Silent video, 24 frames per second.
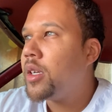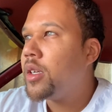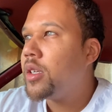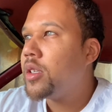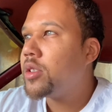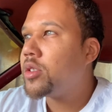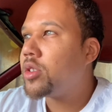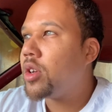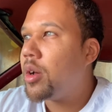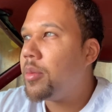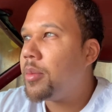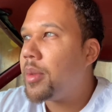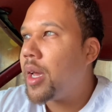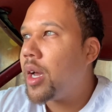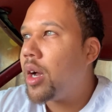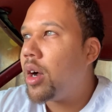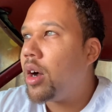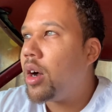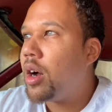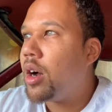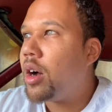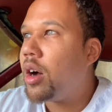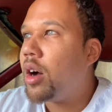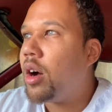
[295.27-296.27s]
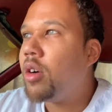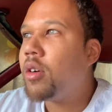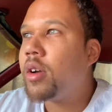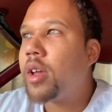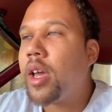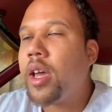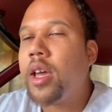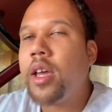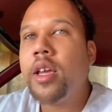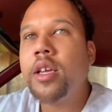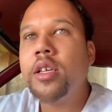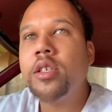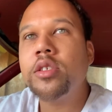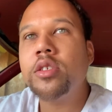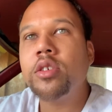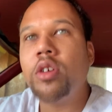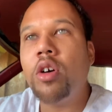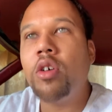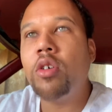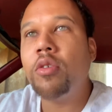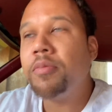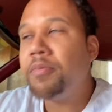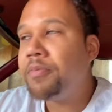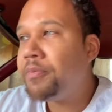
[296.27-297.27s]
So I'm like, oh, okay.
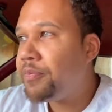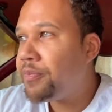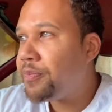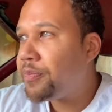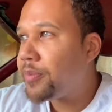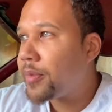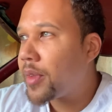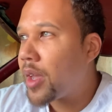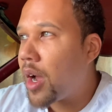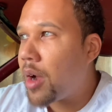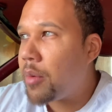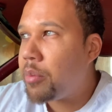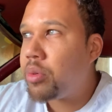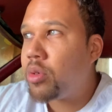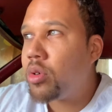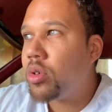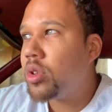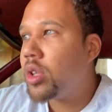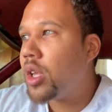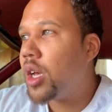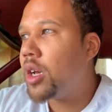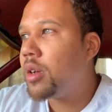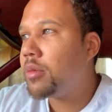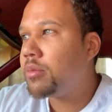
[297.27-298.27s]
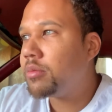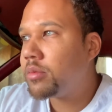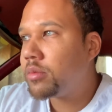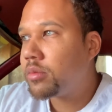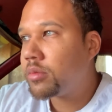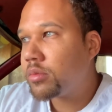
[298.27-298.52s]
So I pull up